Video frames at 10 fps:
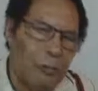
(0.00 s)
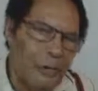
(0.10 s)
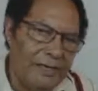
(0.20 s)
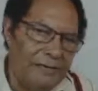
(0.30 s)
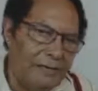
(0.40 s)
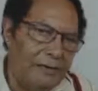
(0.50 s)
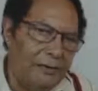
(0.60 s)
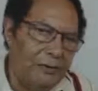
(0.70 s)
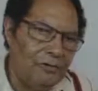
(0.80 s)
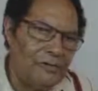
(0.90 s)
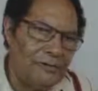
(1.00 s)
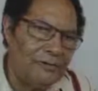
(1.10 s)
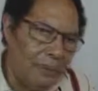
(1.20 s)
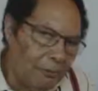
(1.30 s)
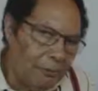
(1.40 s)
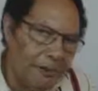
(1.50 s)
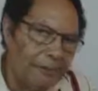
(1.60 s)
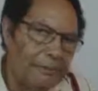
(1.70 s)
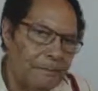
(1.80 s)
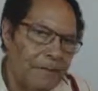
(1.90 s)
Once he knows the
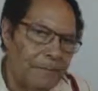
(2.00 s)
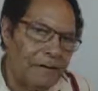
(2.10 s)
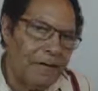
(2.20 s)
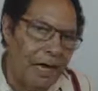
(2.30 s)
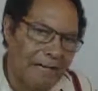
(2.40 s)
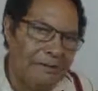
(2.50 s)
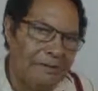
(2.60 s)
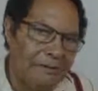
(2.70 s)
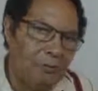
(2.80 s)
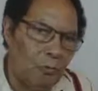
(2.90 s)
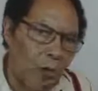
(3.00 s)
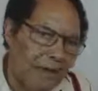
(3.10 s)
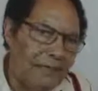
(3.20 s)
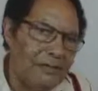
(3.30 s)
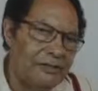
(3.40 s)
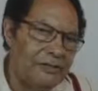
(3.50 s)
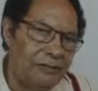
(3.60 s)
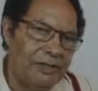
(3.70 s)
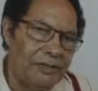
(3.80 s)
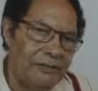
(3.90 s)
theory behind it, why he's
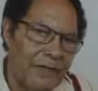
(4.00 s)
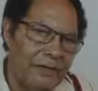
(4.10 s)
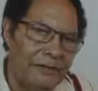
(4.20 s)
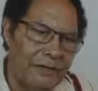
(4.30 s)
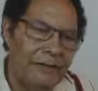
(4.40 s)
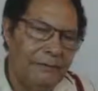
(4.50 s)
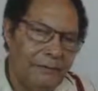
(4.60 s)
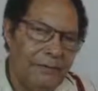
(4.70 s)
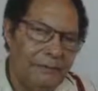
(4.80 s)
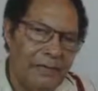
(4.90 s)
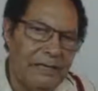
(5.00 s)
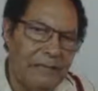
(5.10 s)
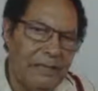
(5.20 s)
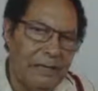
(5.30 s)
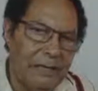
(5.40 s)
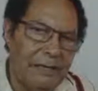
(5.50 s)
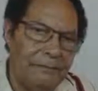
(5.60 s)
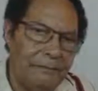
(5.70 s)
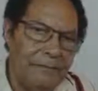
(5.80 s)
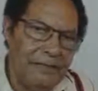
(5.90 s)
doing that, that makes the
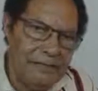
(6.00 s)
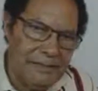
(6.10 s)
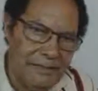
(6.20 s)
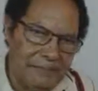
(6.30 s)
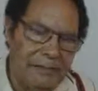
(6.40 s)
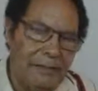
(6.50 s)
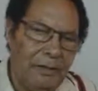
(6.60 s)
life easier.